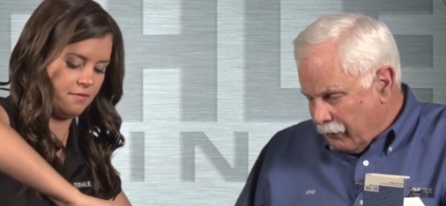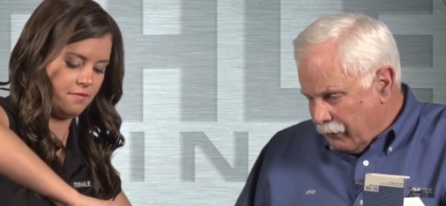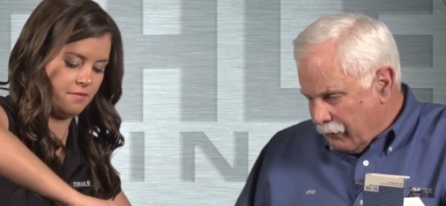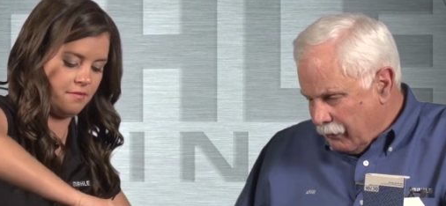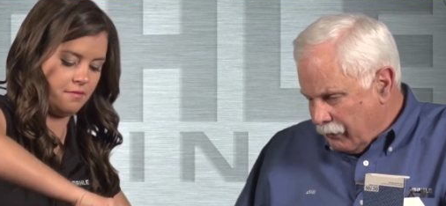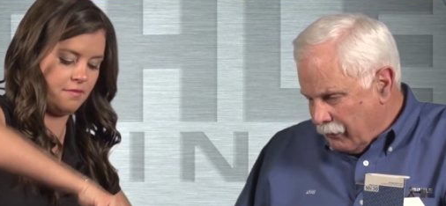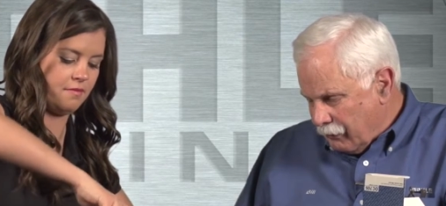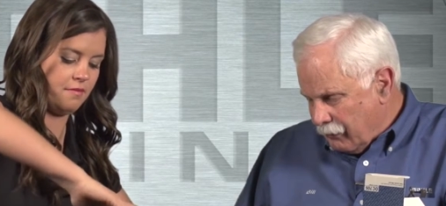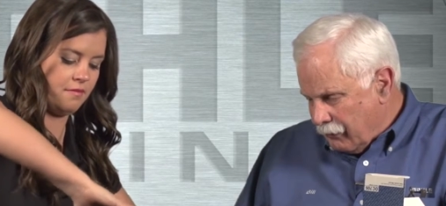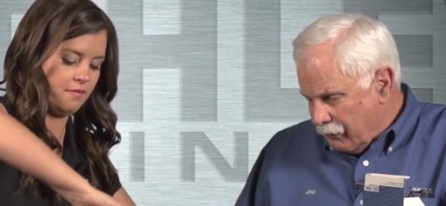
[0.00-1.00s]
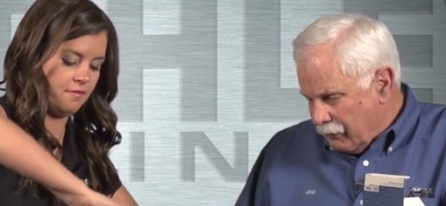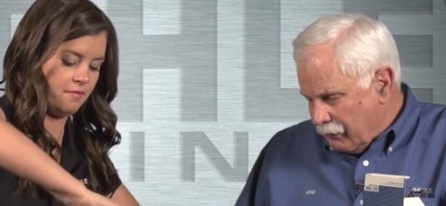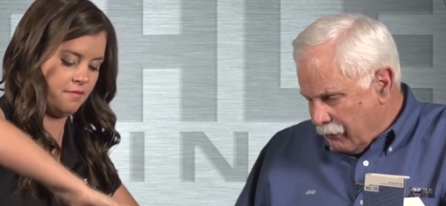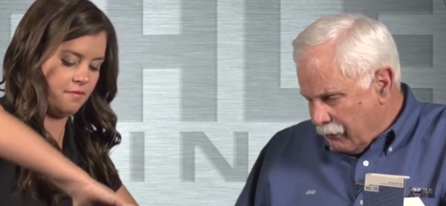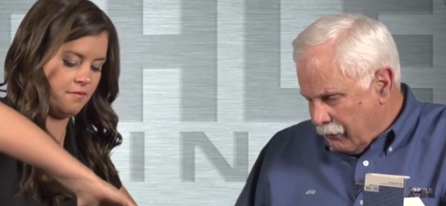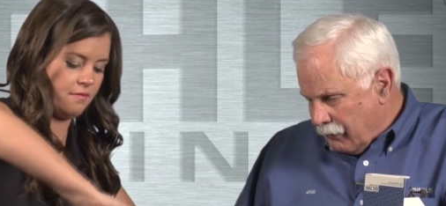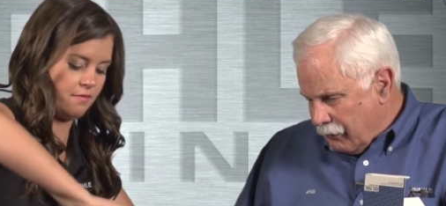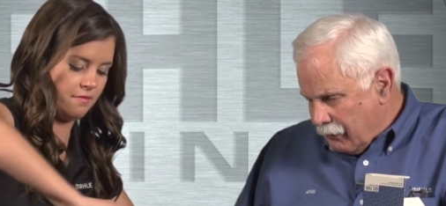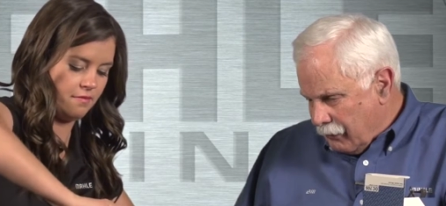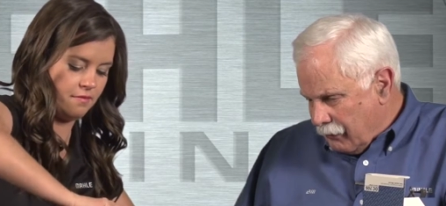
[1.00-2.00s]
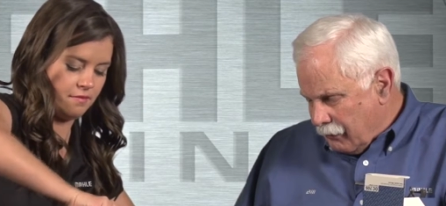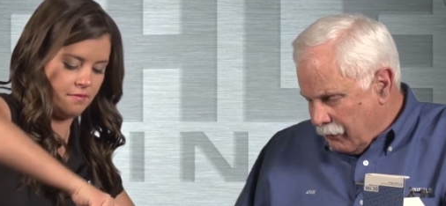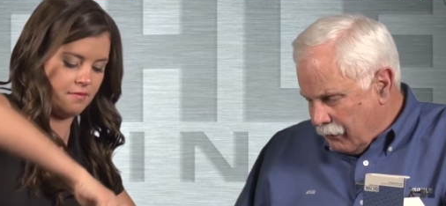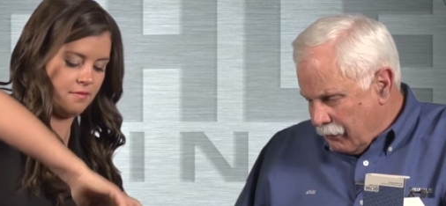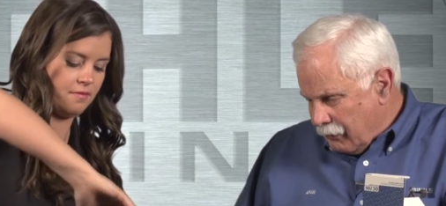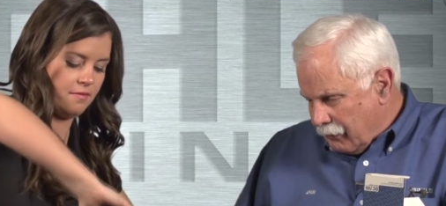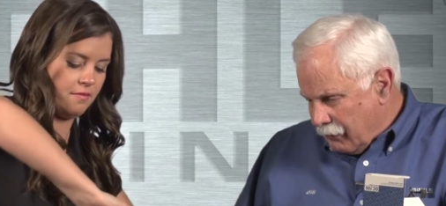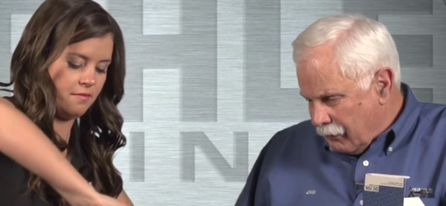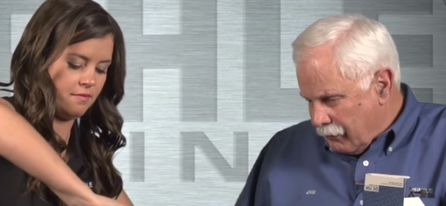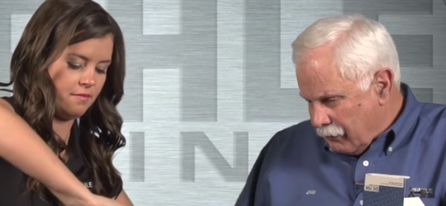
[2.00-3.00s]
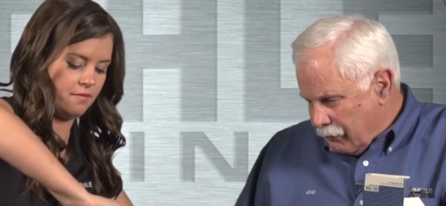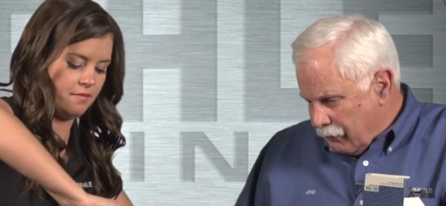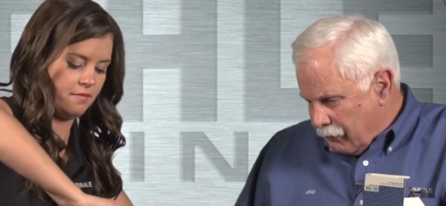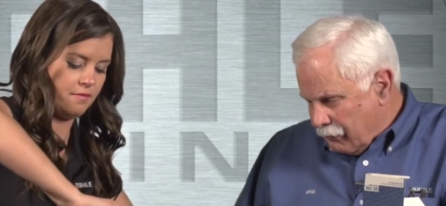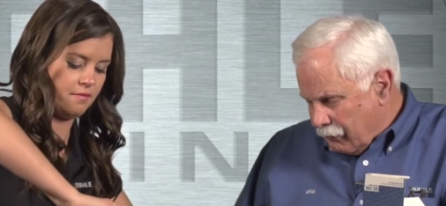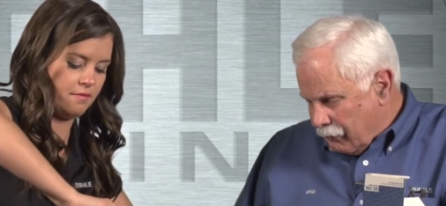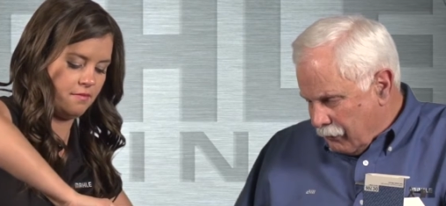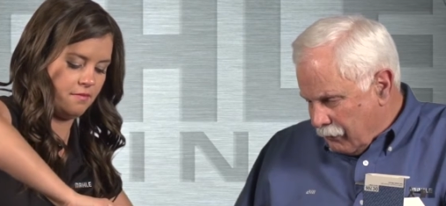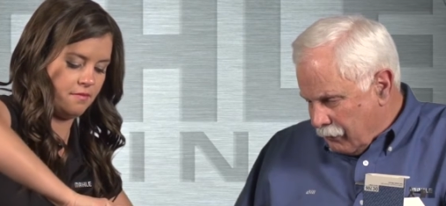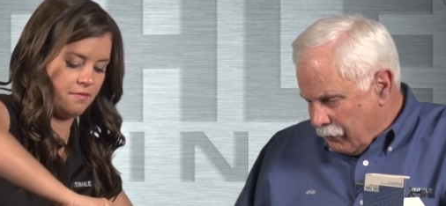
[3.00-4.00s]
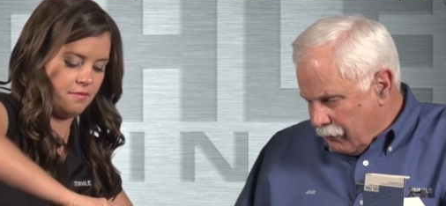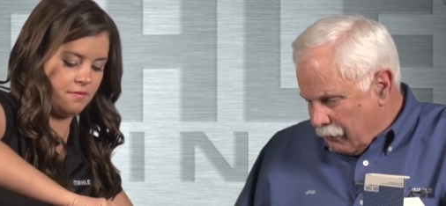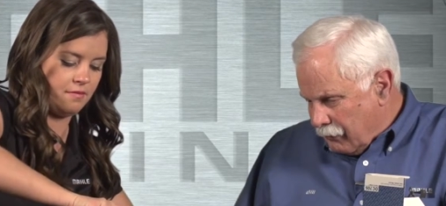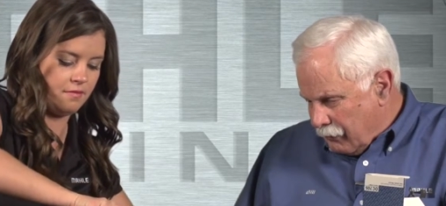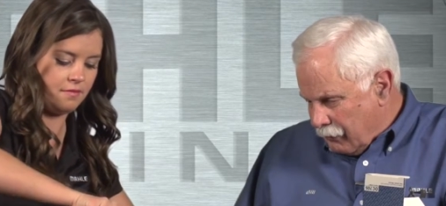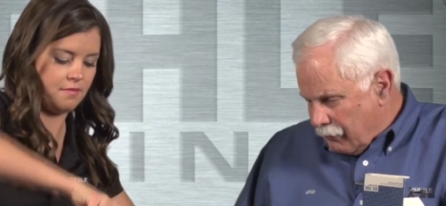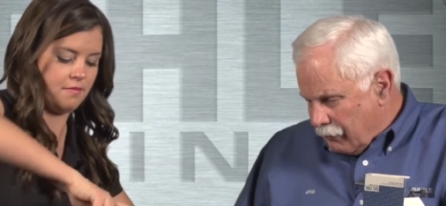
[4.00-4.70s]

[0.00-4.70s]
Nothing is said.